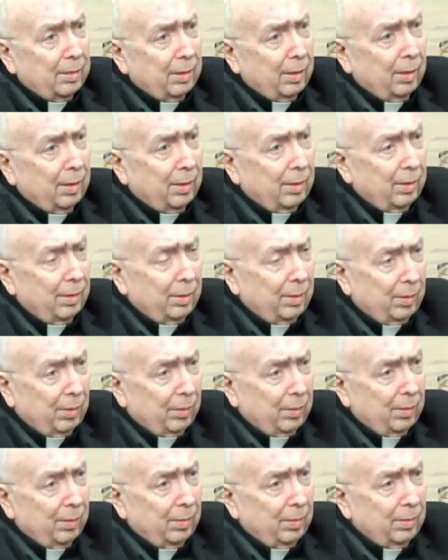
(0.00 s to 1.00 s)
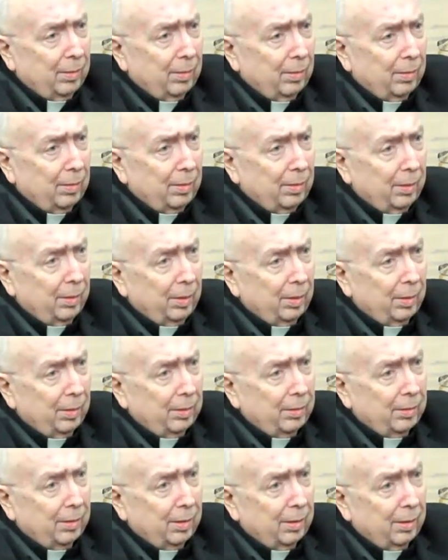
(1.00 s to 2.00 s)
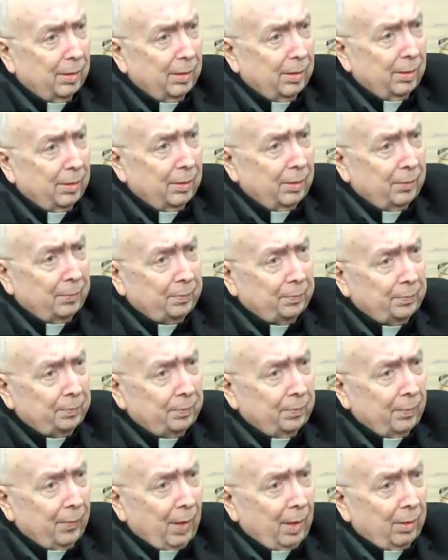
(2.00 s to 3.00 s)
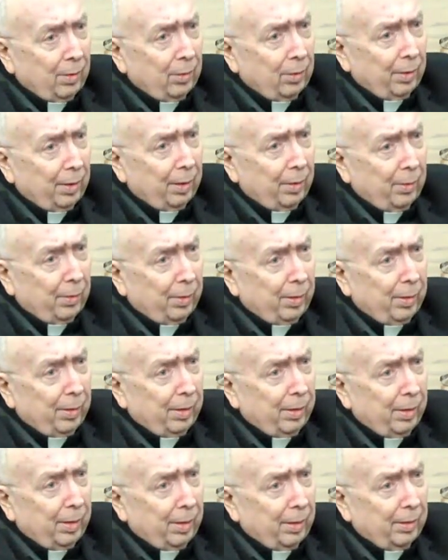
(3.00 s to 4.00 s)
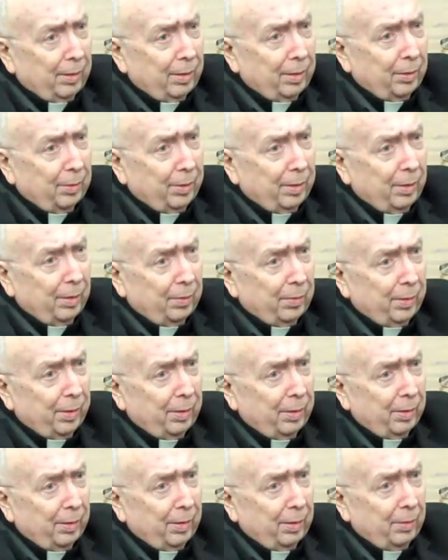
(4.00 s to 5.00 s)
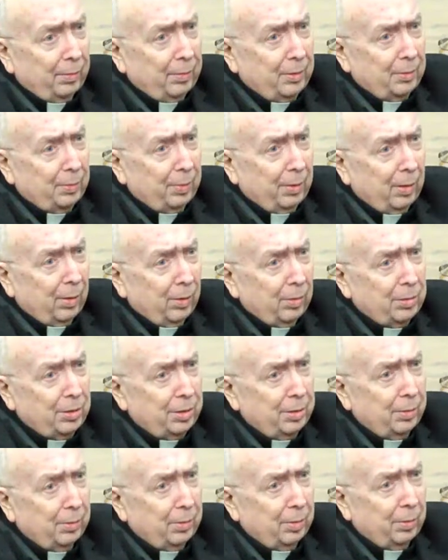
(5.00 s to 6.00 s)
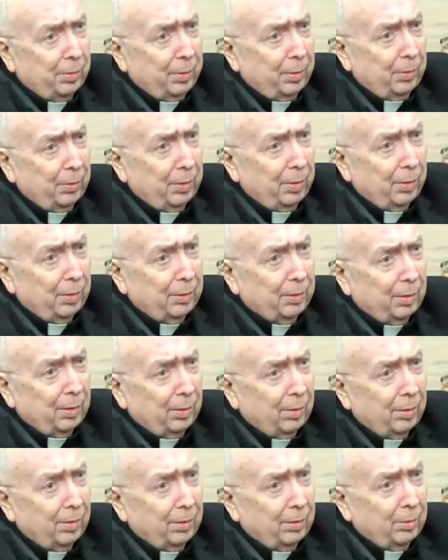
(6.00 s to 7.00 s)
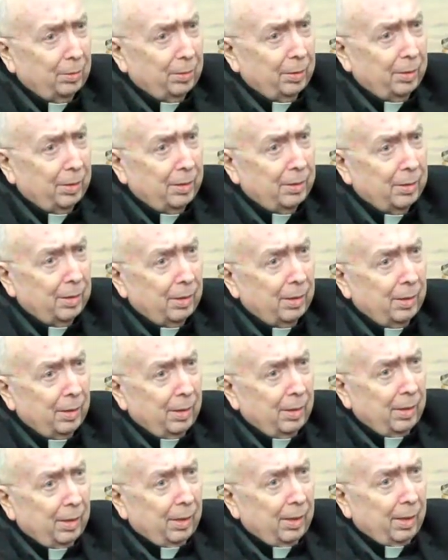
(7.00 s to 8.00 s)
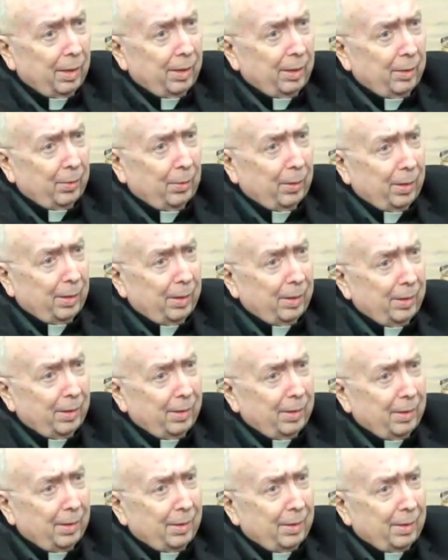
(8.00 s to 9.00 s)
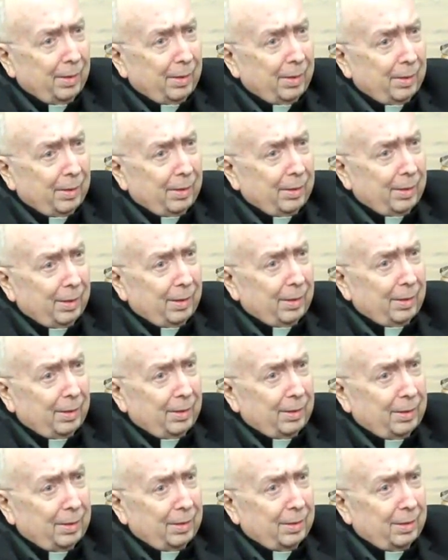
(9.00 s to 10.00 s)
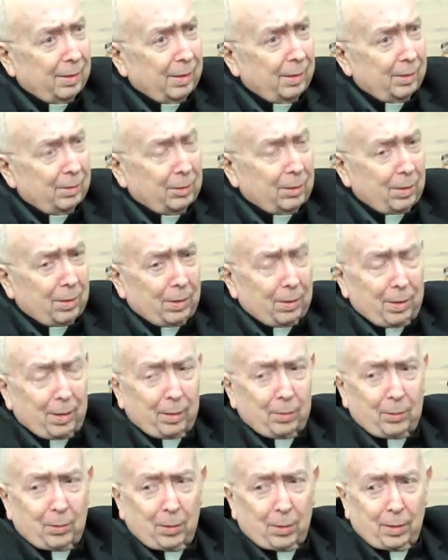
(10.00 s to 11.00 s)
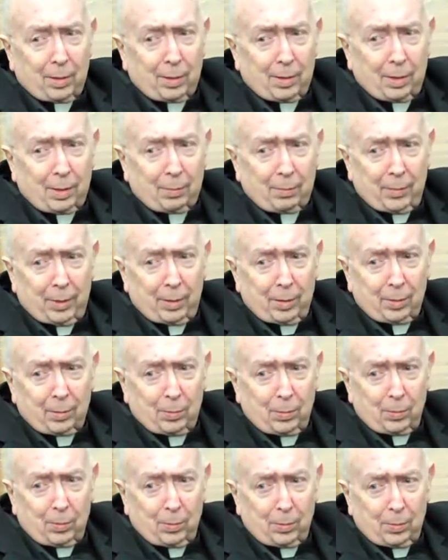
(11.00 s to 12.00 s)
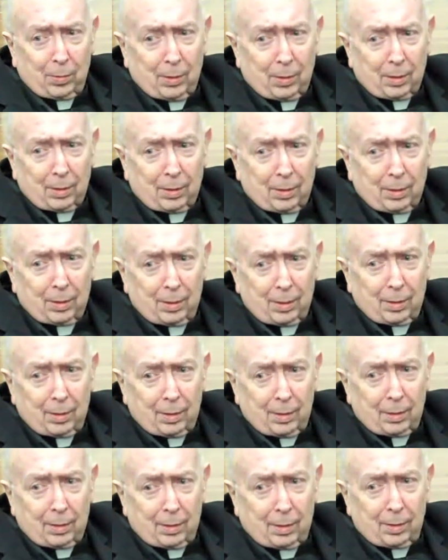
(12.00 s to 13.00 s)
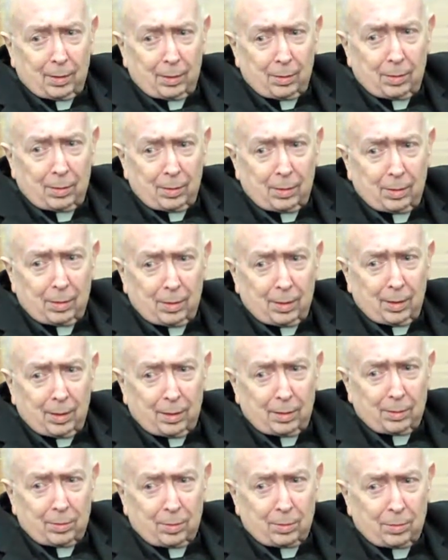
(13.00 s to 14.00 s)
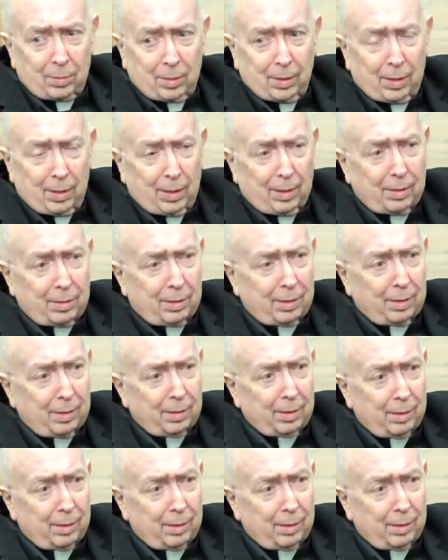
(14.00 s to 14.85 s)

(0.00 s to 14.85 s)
all the others. Today we had the thrill of hearing that Ms. Pelosi will be with us another 2 years. Anyway, this is suddenly I'm talking like Mayor Bloomberg. I just realized that.